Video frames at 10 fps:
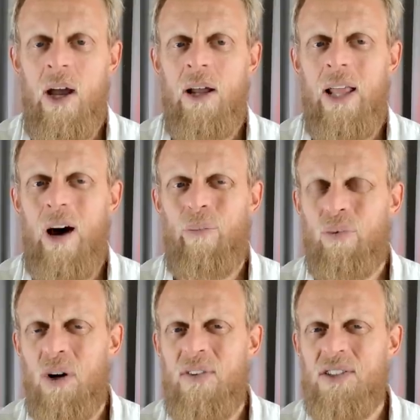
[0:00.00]
Now,
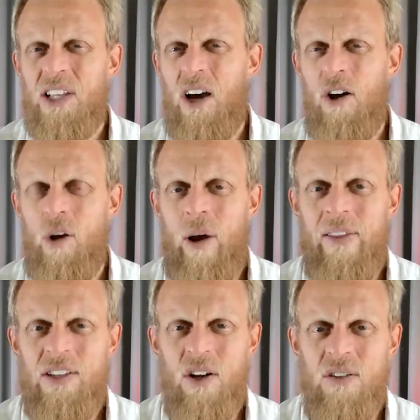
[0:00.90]
previously I'd heard about
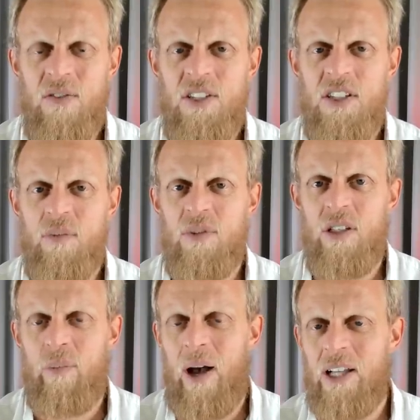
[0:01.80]
these kinds of systems in
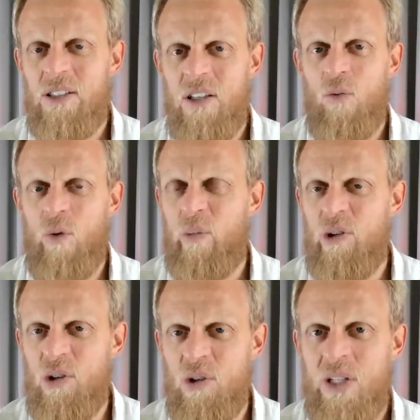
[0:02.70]
the past that would
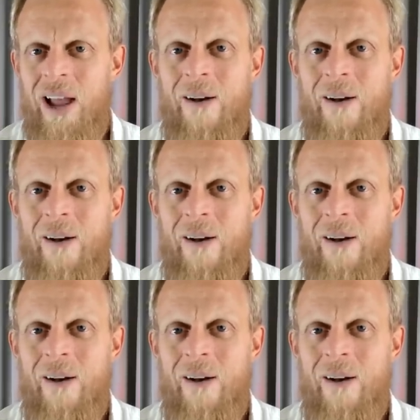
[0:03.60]
produce